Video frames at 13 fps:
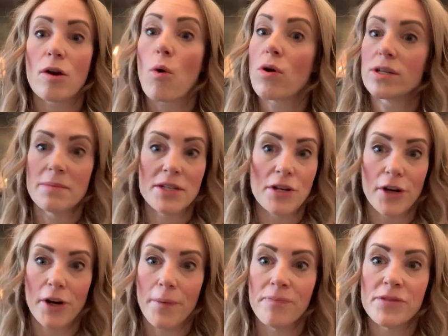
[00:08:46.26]
course
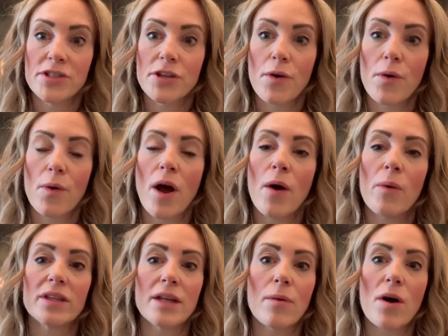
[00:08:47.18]
material. So
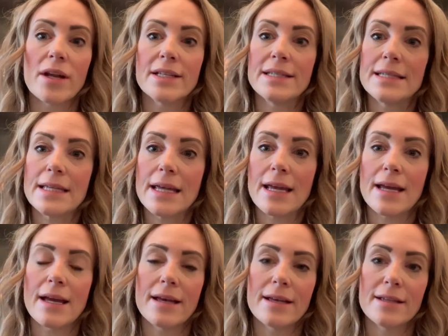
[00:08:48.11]
what they want to
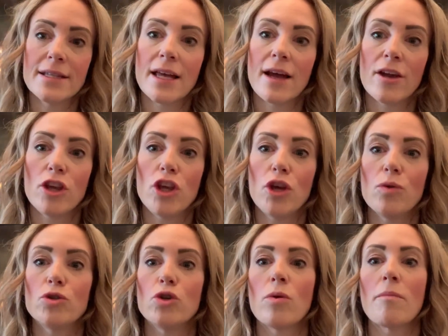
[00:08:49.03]
see is
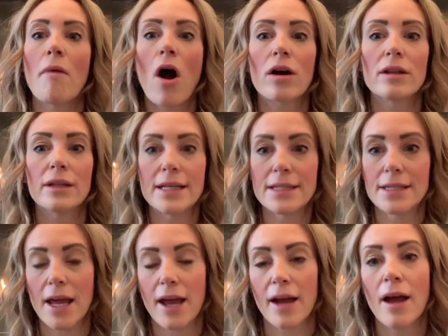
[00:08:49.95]
you do a mock
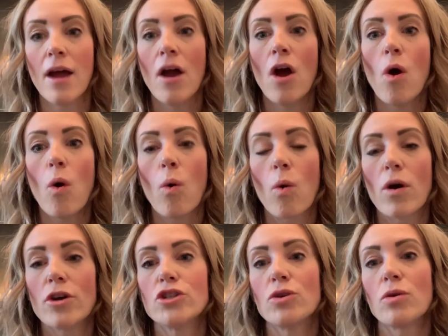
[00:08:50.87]
listing
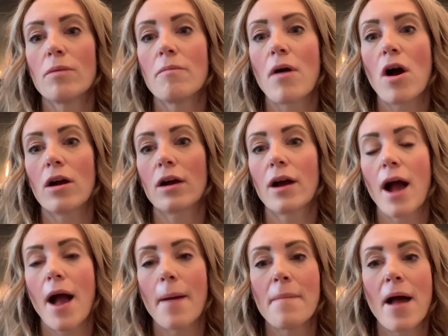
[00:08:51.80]
or do a mock
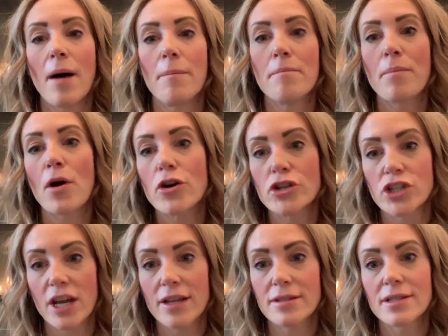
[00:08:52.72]
help
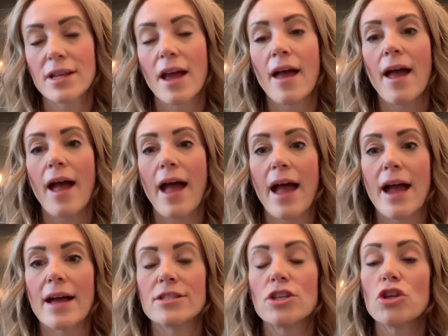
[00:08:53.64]
purchase,
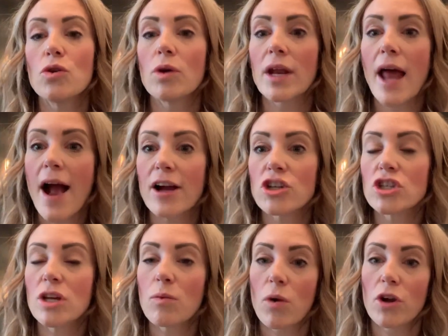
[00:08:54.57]
and you can
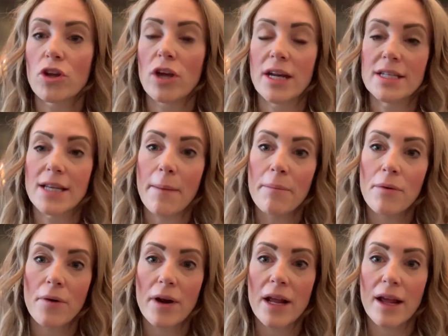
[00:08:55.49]
actually work. You get a
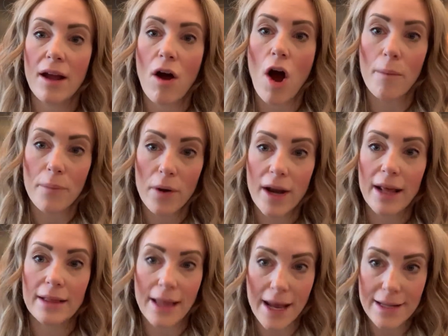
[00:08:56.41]
temporary
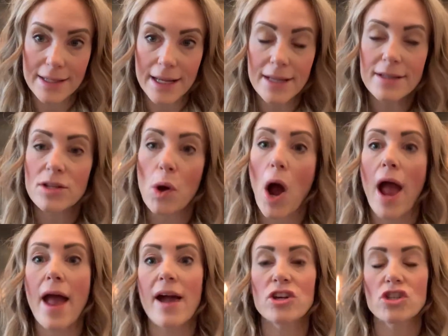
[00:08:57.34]
operating license. So
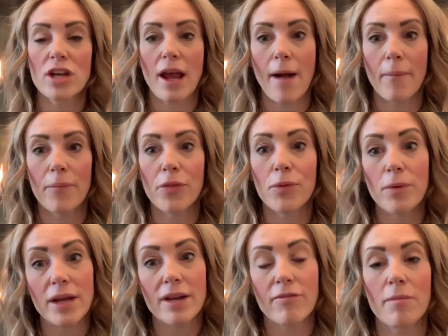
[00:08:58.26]
I actually helped
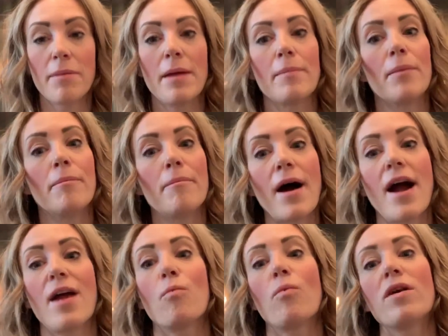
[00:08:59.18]
3 different people
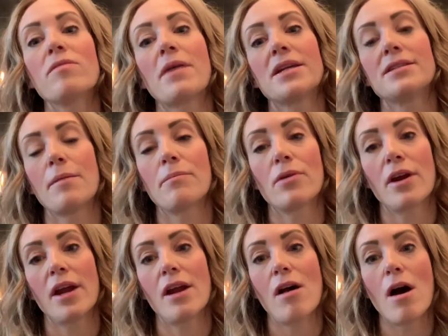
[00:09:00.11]
buy with my
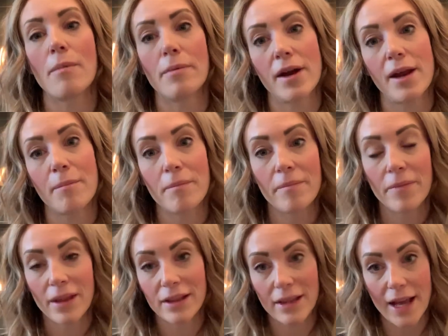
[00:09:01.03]
temporary operating
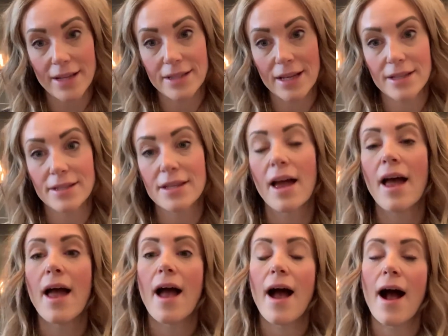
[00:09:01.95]
license,
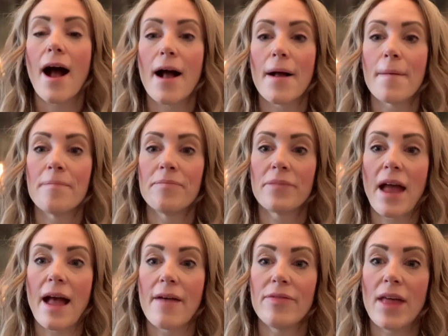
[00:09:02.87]

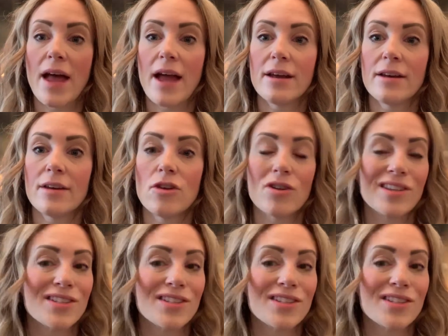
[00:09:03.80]
and then you